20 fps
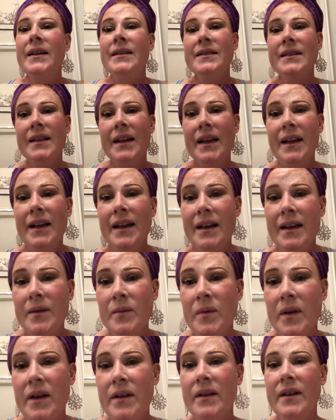Today, I
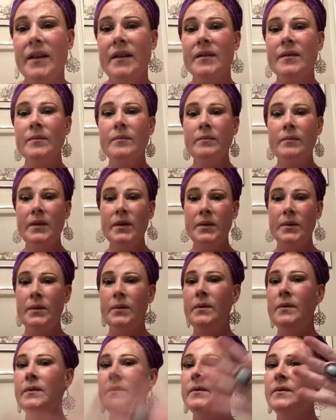am wearing
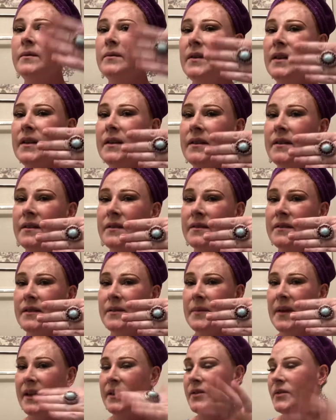blue with
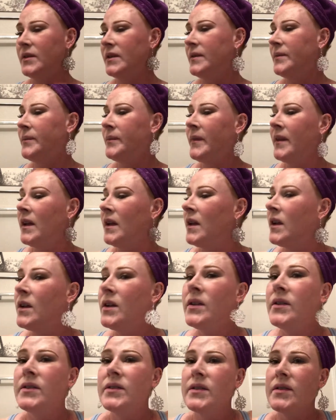some extra.
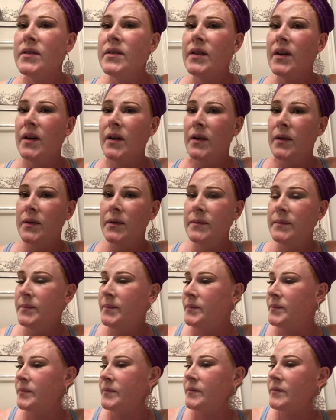So,
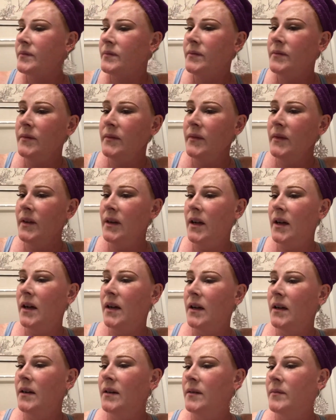
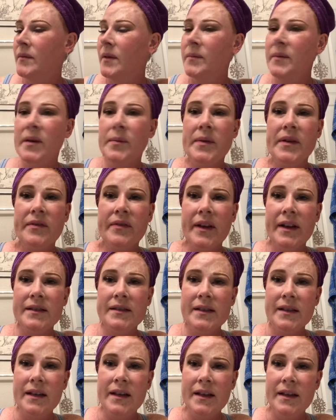I'm going to be a
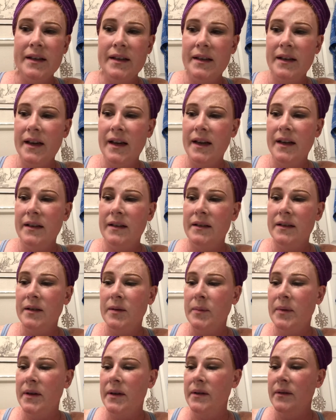fancy lady and add a
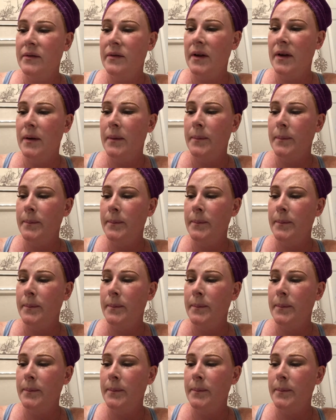little bit of, I